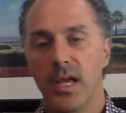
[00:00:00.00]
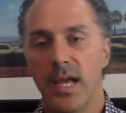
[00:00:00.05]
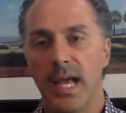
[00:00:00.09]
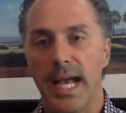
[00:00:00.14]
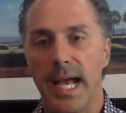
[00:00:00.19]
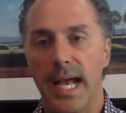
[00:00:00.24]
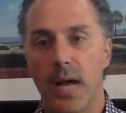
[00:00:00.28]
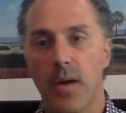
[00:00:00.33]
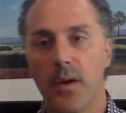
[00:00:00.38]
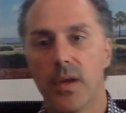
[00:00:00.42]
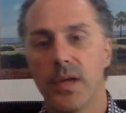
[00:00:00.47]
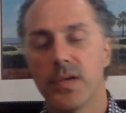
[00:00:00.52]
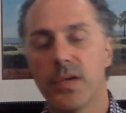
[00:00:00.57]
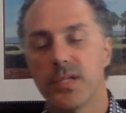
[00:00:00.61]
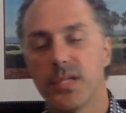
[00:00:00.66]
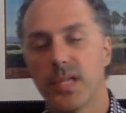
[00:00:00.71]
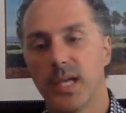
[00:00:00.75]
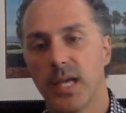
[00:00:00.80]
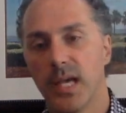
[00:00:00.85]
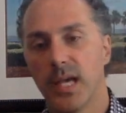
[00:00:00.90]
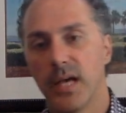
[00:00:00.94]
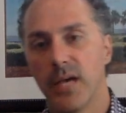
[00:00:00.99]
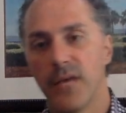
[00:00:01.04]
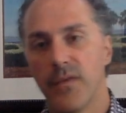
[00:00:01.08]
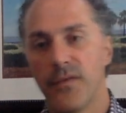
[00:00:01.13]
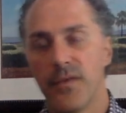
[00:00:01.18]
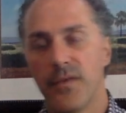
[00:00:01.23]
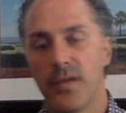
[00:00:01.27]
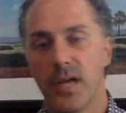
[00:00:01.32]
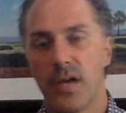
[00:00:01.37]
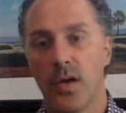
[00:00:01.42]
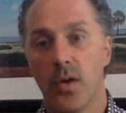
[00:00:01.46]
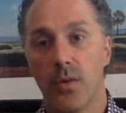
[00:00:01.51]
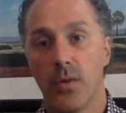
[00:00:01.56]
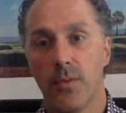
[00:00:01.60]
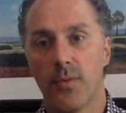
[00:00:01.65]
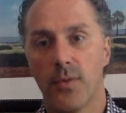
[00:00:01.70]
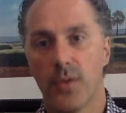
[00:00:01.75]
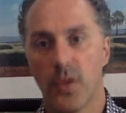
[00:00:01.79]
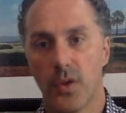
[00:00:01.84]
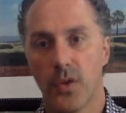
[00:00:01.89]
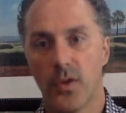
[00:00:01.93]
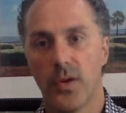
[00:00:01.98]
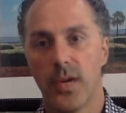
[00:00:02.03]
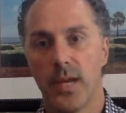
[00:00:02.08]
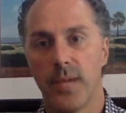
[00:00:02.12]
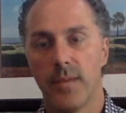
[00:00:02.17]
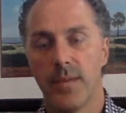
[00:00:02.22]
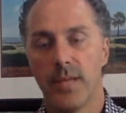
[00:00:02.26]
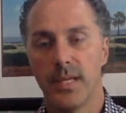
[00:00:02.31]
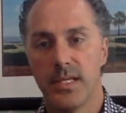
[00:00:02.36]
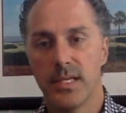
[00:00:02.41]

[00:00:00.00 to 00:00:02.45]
hours of home program